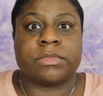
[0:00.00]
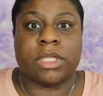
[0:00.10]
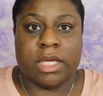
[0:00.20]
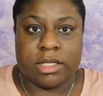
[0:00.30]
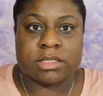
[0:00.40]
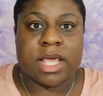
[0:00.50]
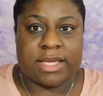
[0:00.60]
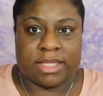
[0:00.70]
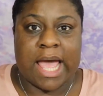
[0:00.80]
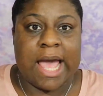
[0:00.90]
things
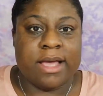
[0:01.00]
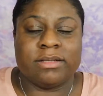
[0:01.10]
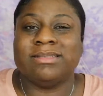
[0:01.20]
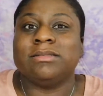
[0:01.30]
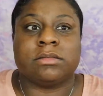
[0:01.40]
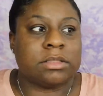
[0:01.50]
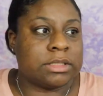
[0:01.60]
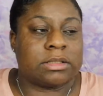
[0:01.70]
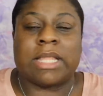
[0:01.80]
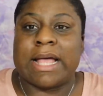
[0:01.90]
like that,
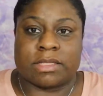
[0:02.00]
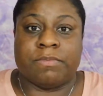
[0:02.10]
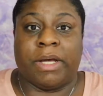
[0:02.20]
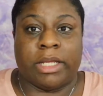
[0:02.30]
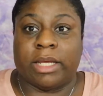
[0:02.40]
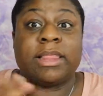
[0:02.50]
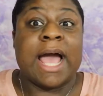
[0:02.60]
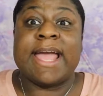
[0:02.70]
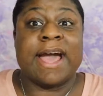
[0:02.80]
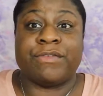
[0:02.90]
that's money.
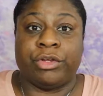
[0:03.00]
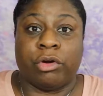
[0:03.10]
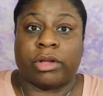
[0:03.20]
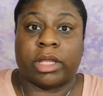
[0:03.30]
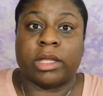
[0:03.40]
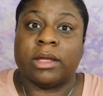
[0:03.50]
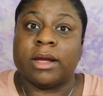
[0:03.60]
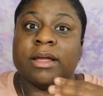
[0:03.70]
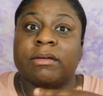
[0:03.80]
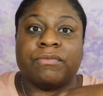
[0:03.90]
I have a Yorkie.
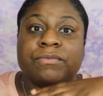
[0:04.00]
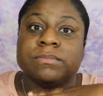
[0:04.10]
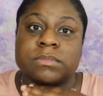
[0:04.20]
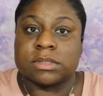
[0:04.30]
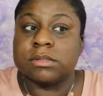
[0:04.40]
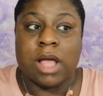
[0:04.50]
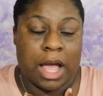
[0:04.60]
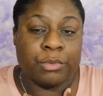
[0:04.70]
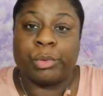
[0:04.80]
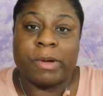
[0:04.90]
If
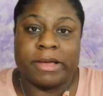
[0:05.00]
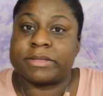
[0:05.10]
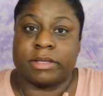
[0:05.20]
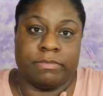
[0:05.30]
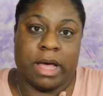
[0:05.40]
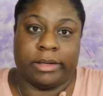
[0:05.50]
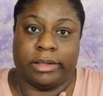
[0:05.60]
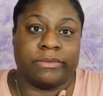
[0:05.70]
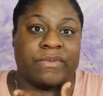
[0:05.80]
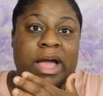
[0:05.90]
I will pay
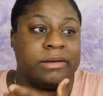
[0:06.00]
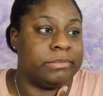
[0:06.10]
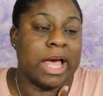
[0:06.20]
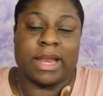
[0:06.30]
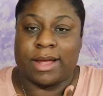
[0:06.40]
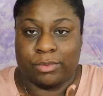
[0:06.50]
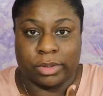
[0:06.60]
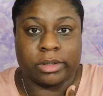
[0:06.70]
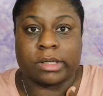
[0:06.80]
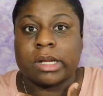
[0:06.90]
somebody if I'm not at
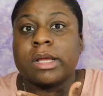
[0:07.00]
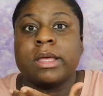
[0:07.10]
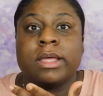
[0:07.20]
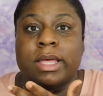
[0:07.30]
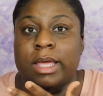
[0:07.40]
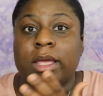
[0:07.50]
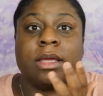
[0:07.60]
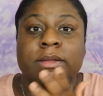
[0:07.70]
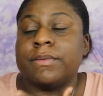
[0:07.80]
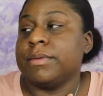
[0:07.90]
work,
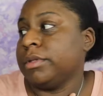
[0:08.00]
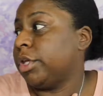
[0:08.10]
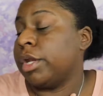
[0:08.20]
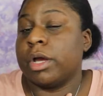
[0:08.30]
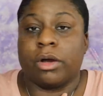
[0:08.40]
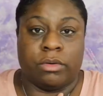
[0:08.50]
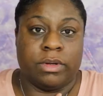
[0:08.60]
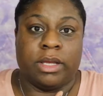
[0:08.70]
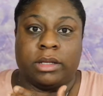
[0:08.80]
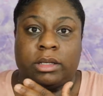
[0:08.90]

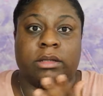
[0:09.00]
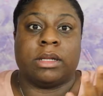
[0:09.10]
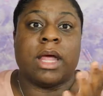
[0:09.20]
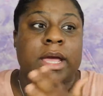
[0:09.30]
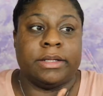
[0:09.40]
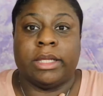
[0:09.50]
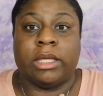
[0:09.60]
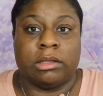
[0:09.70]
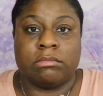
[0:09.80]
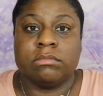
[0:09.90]
and I
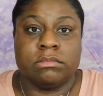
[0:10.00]
need